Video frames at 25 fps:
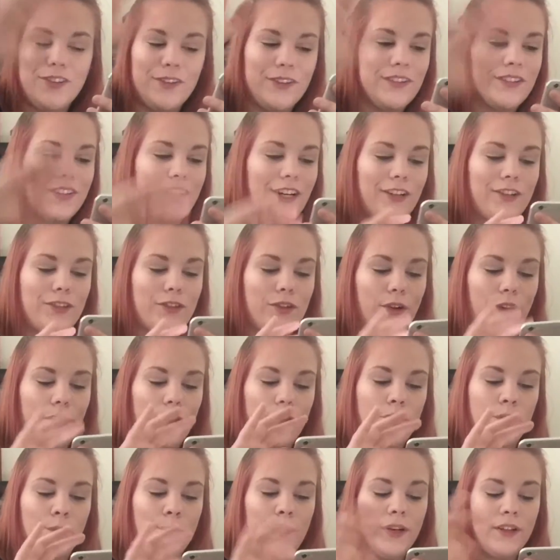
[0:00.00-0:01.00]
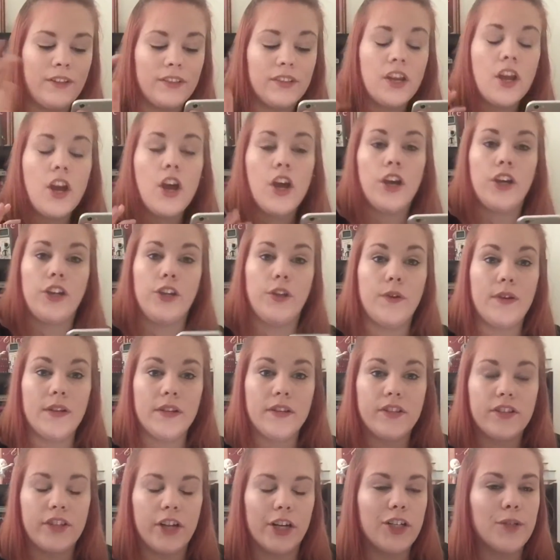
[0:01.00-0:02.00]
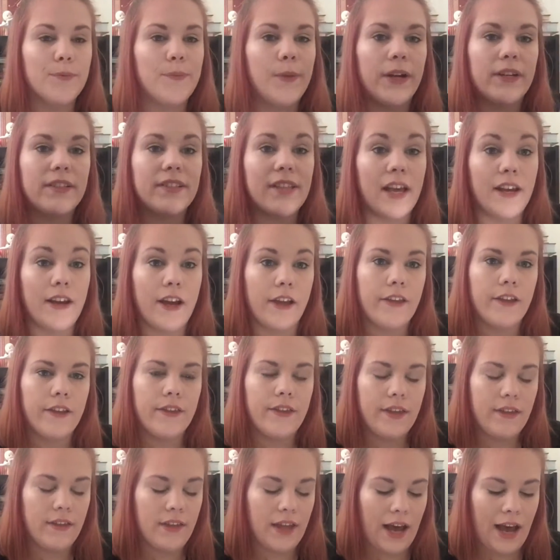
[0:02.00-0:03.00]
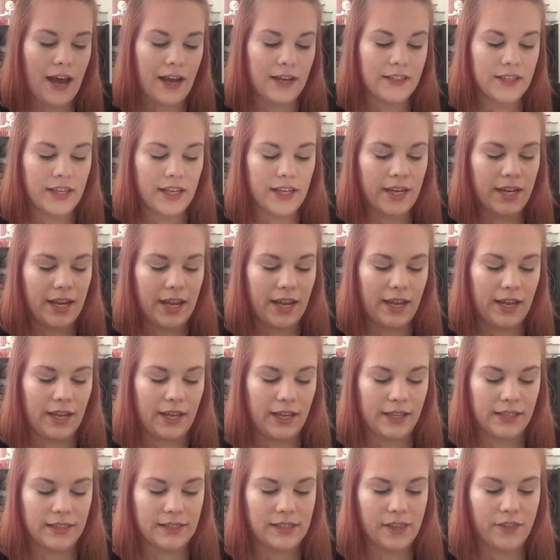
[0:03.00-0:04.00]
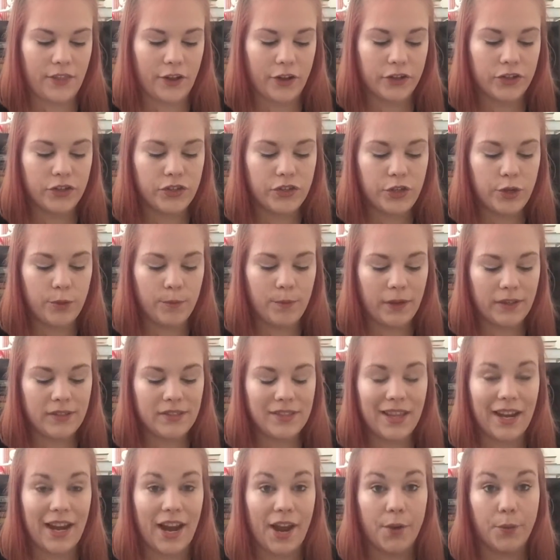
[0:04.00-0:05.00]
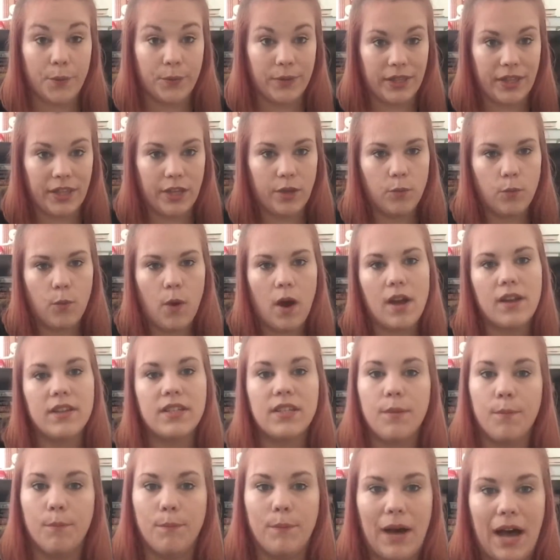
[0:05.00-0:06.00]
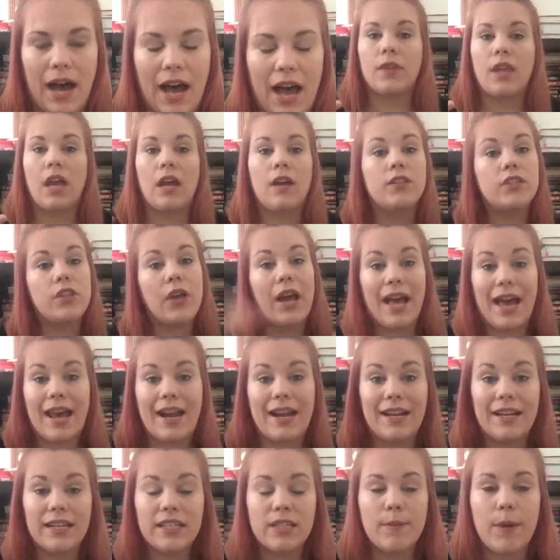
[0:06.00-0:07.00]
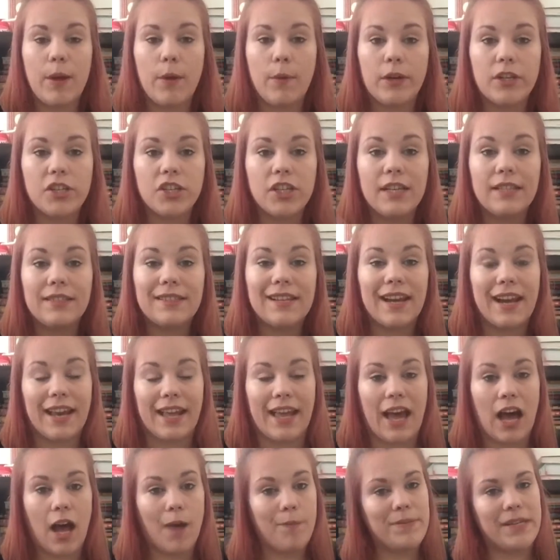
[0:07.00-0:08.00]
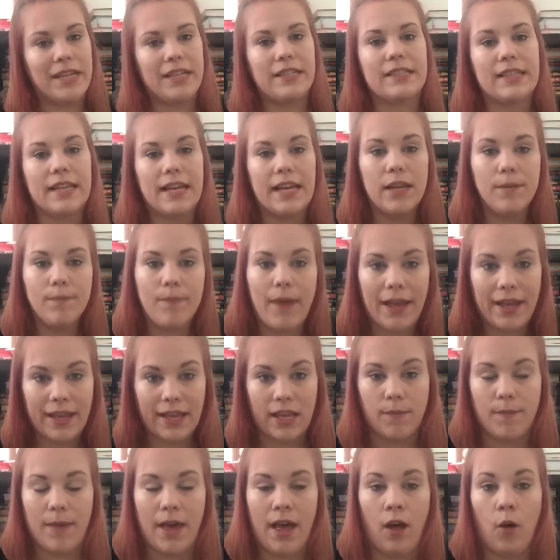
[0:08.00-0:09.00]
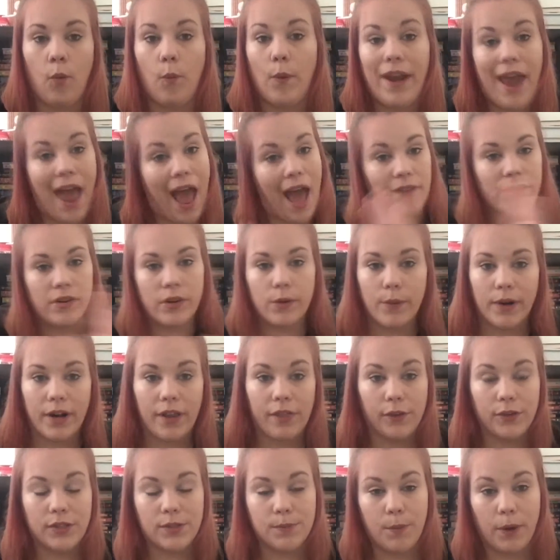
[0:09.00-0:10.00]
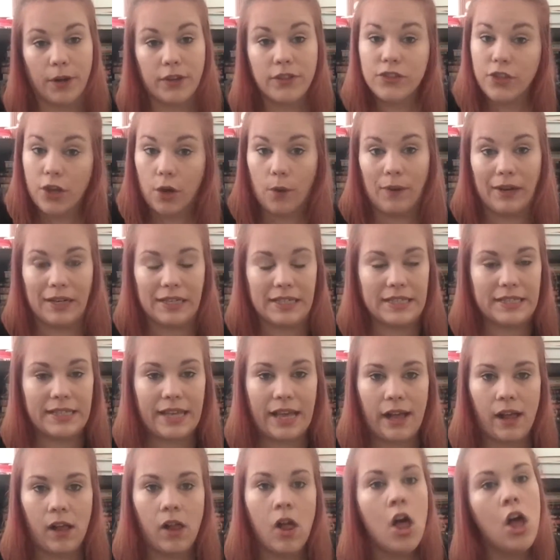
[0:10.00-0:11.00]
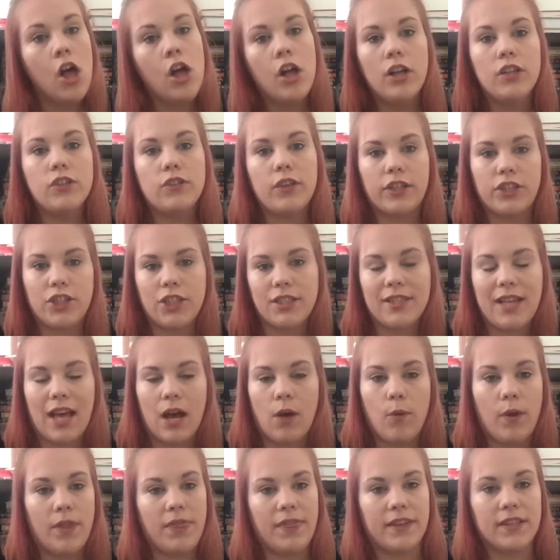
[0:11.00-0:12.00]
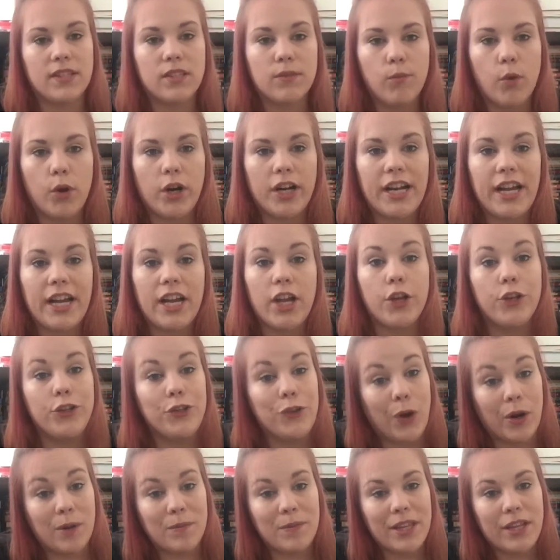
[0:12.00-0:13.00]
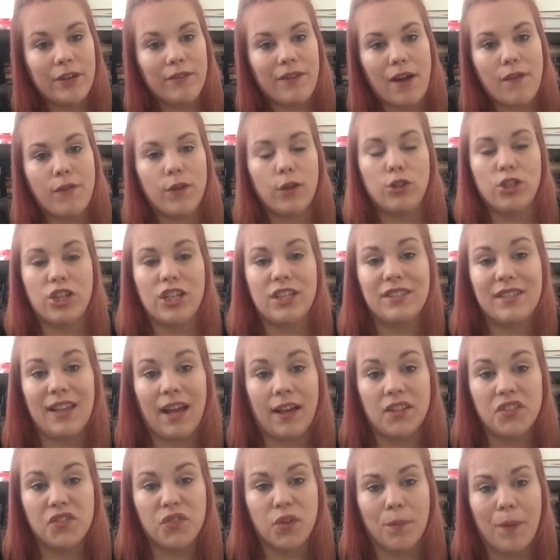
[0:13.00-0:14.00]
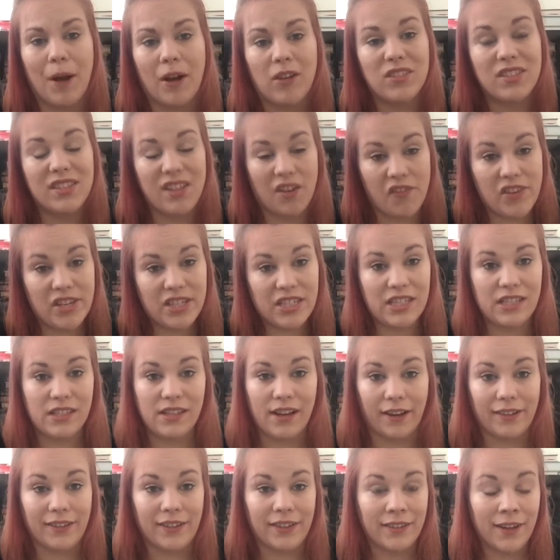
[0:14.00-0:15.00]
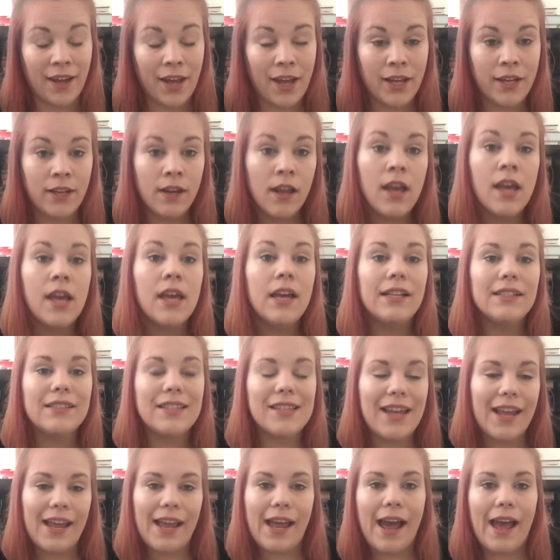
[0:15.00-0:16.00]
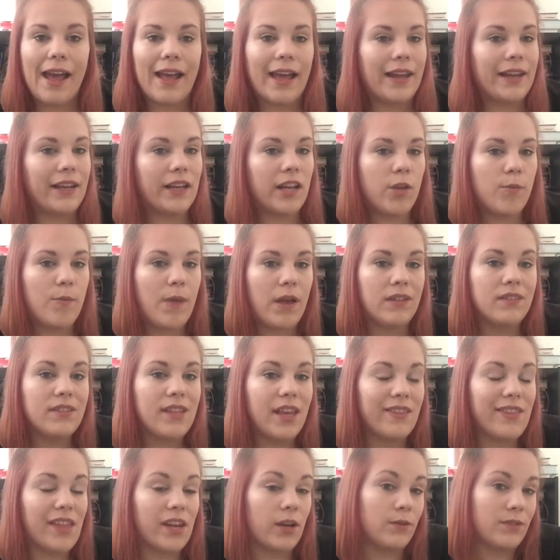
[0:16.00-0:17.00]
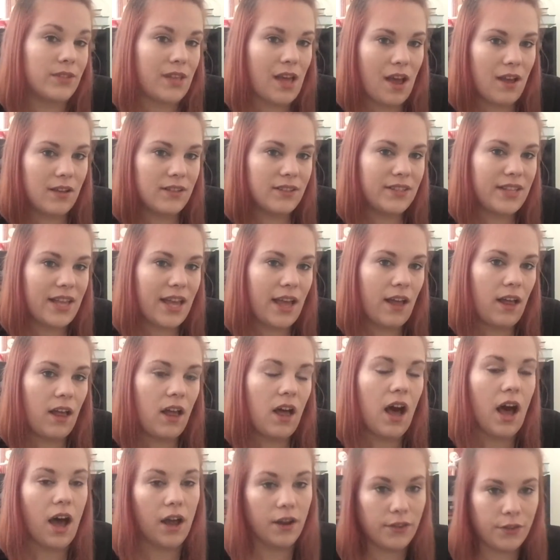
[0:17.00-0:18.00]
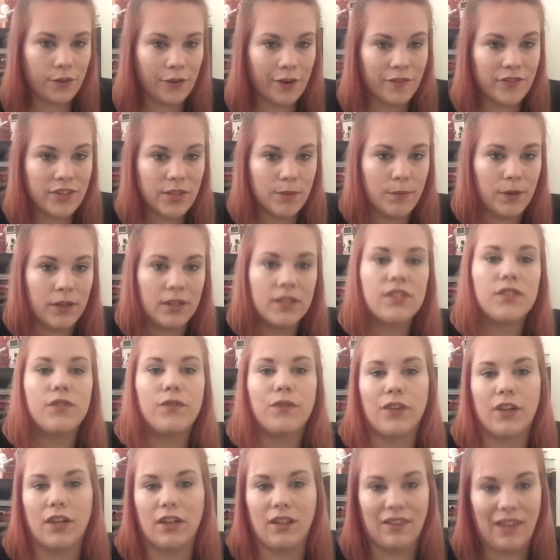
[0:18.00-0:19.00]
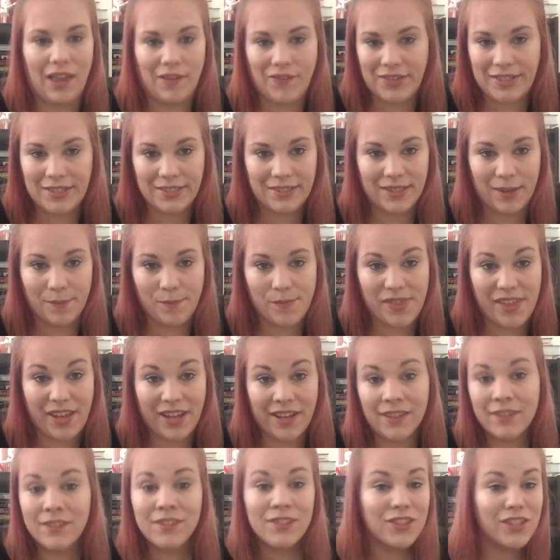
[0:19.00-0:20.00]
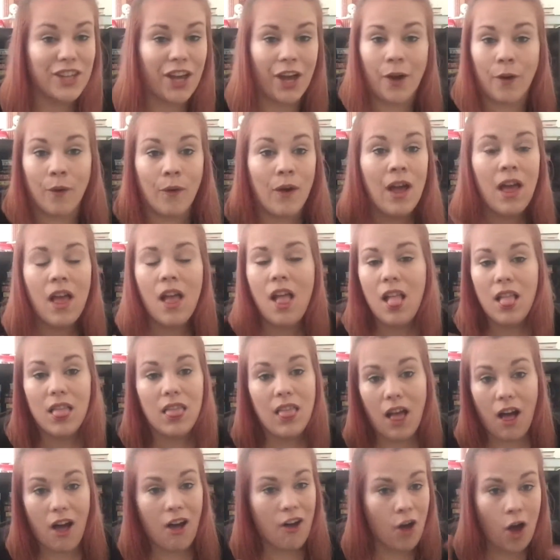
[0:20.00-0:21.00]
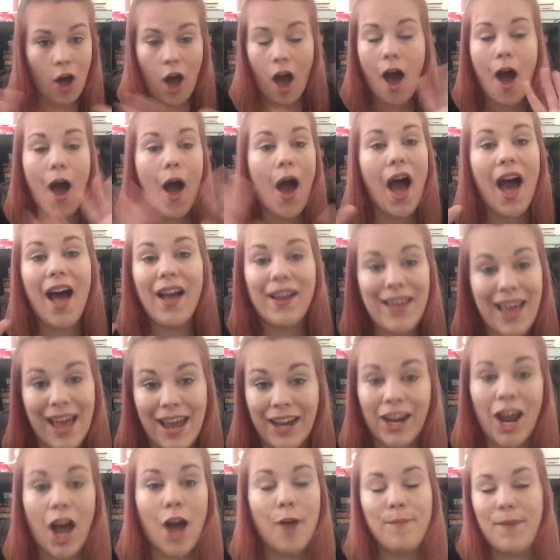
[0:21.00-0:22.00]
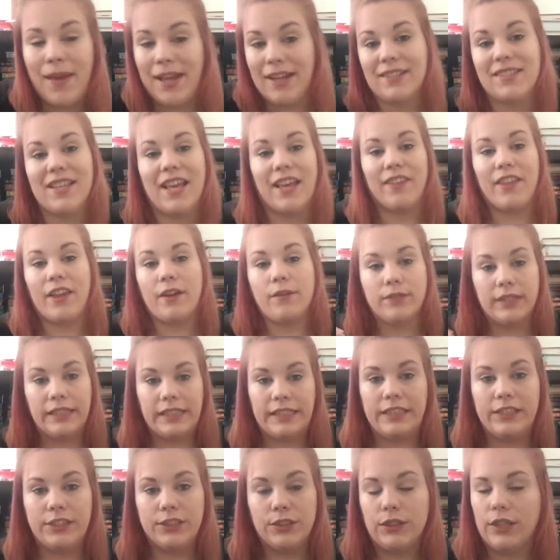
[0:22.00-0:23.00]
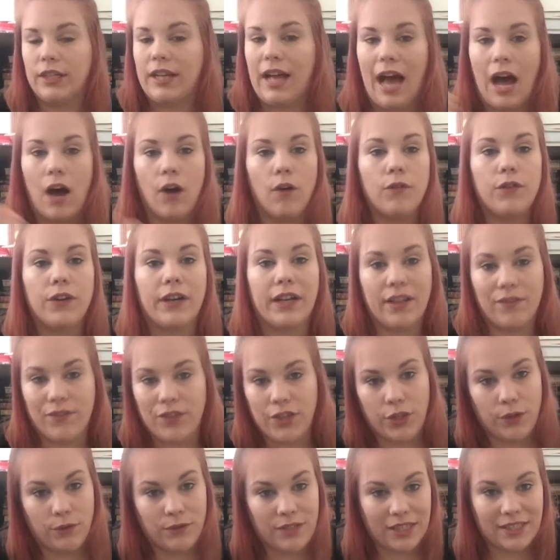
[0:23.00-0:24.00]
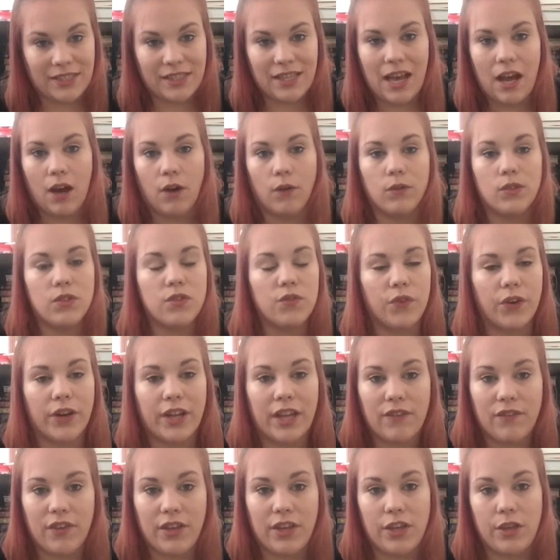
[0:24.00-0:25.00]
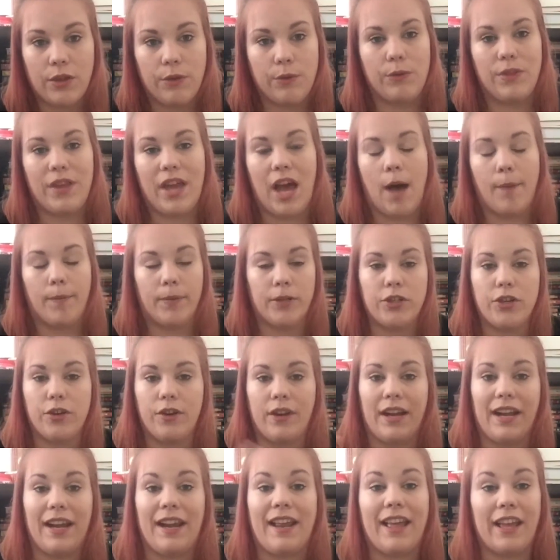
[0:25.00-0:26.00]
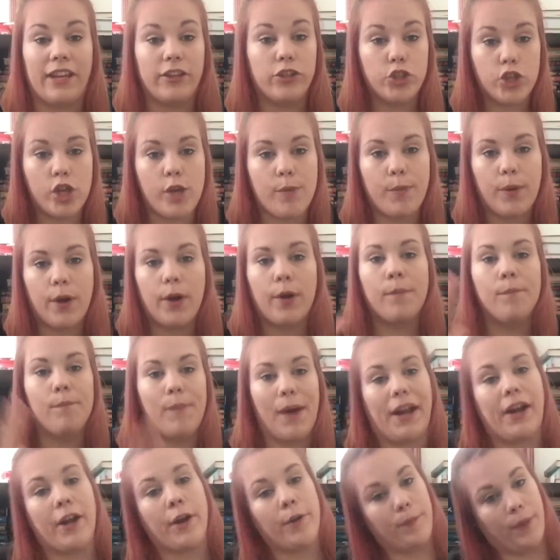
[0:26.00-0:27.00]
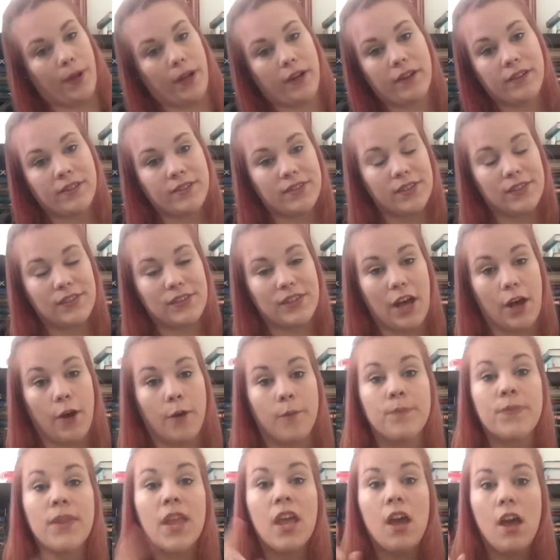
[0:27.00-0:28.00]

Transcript: you can start scrolling through books. You can search books. Another thing that I did is there's two books that I really want to buy, so I added it to my wish list, and I get updates in my email whenever one of those books go on sale. So I just got one this morning. Normally Refugee sells for about $17.99. Today I got an email saying that it was on sale on Thrifty Books for 11 something. So again, amazing. They really do look out for giving you discounts, for giving you the opportunity to get cheaper, better books. So,